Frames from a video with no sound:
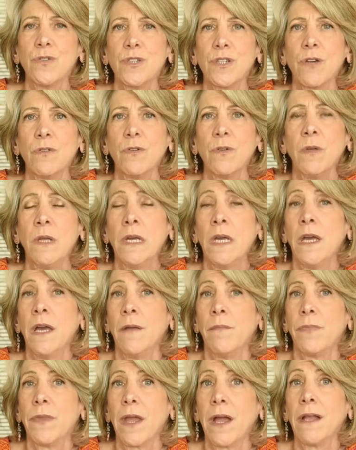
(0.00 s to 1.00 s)
So
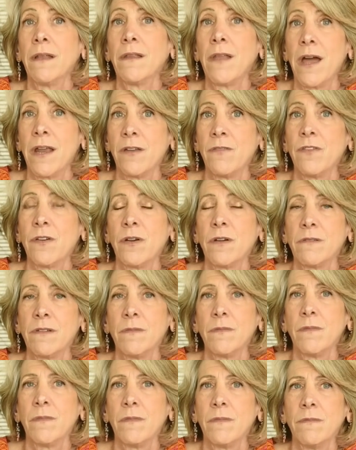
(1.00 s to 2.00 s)
a lot of
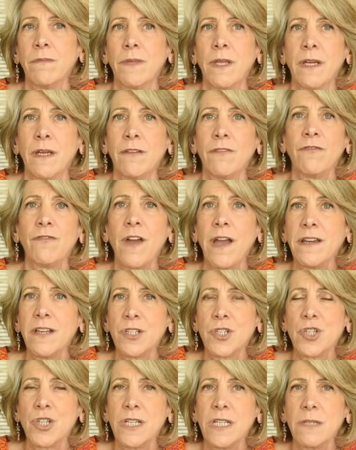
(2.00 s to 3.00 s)
our
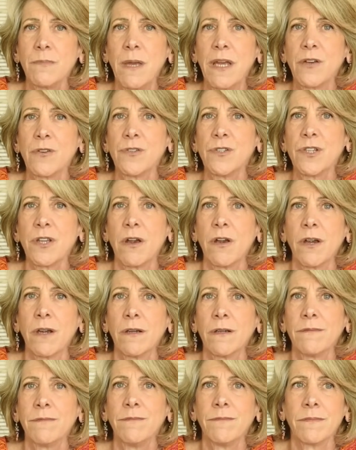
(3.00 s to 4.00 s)
finest cheesemakers
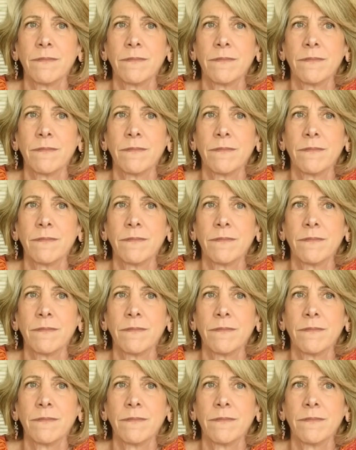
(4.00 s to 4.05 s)
are